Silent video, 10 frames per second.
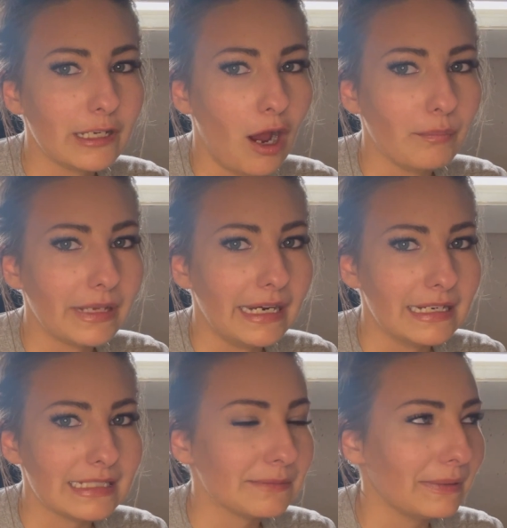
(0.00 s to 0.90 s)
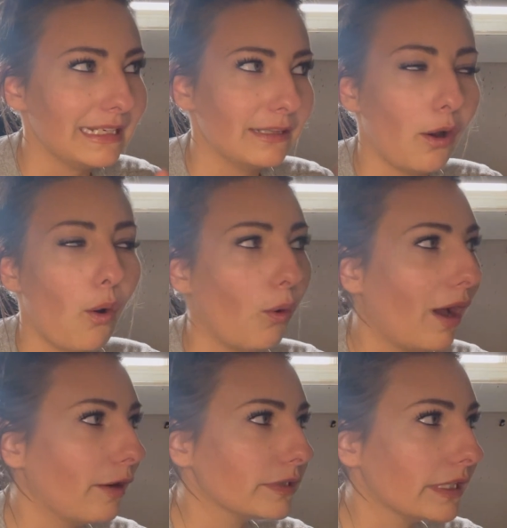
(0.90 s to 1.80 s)
complicated, explaining the whole
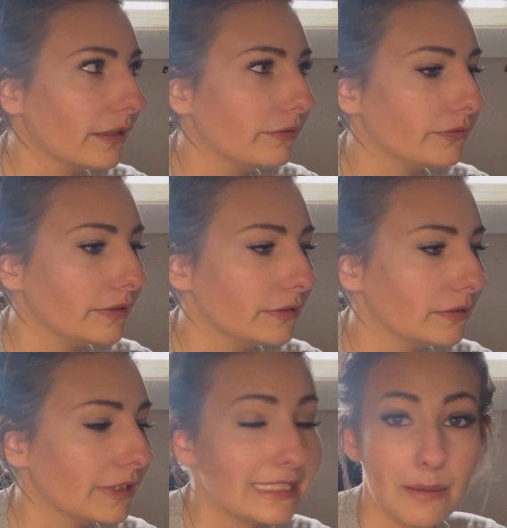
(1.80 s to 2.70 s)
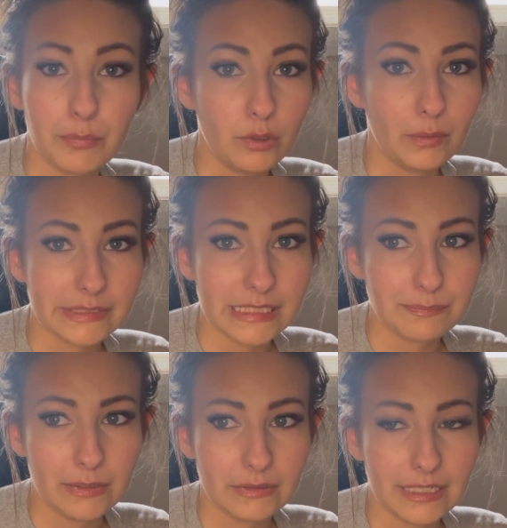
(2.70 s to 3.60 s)
house of the temple once it's
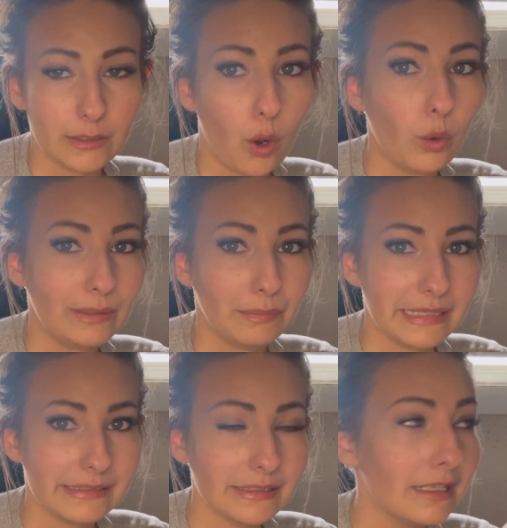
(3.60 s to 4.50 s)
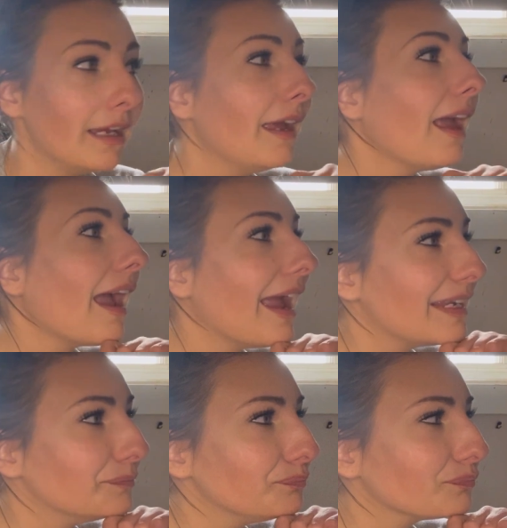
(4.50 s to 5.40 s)
built, like the holy place.
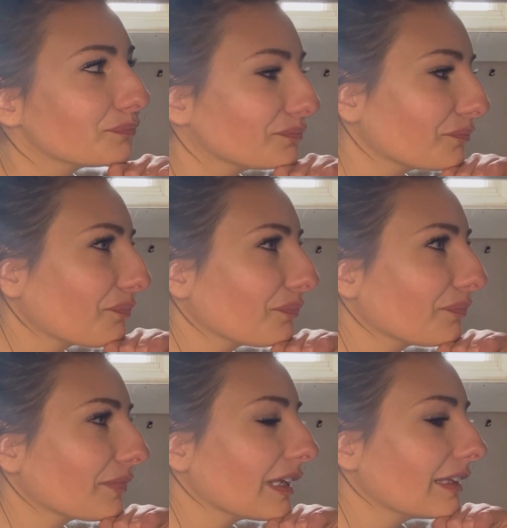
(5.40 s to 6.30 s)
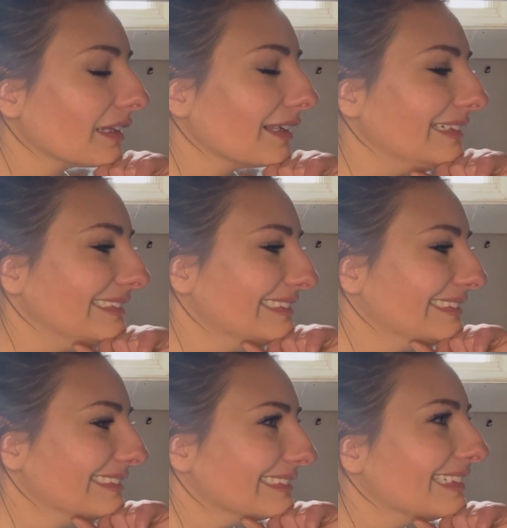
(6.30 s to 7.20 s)
And
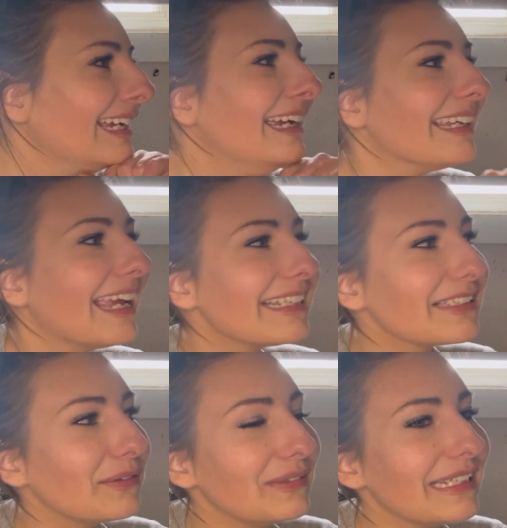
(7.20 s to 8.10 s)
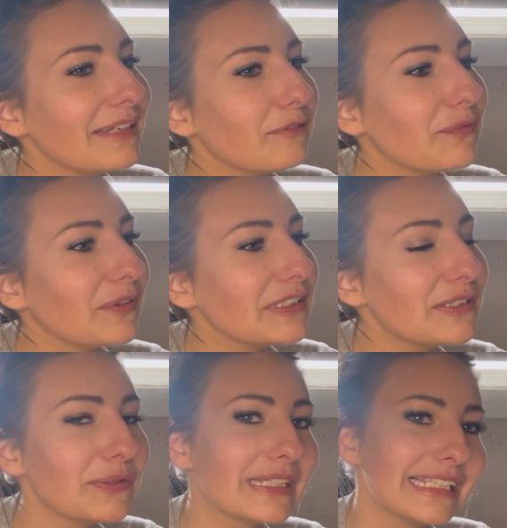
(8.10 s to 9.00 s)
okay, so it refers
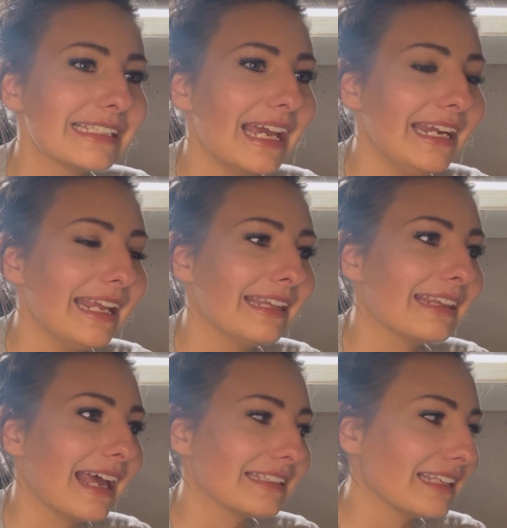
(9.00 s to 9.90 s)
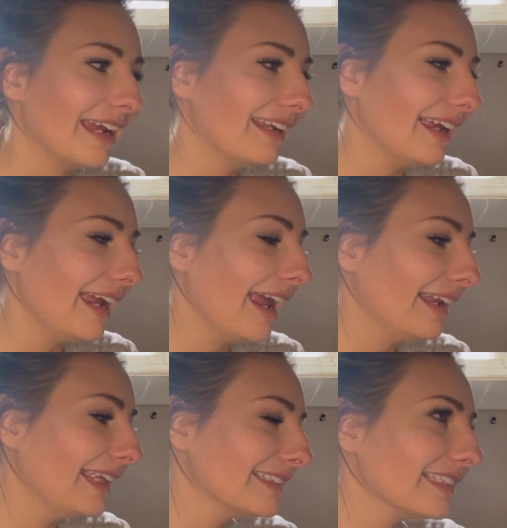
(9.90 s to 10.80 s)
to this side and that side. And
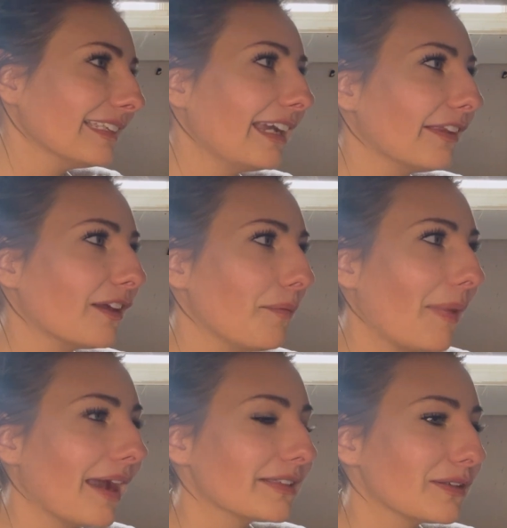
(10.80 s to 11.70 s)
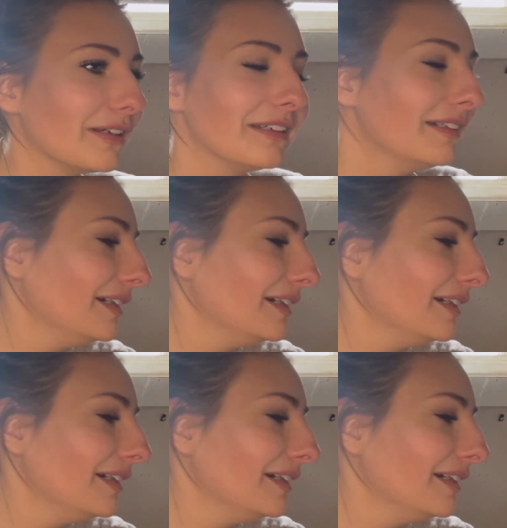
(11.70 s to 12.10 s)
instantly I thought back to,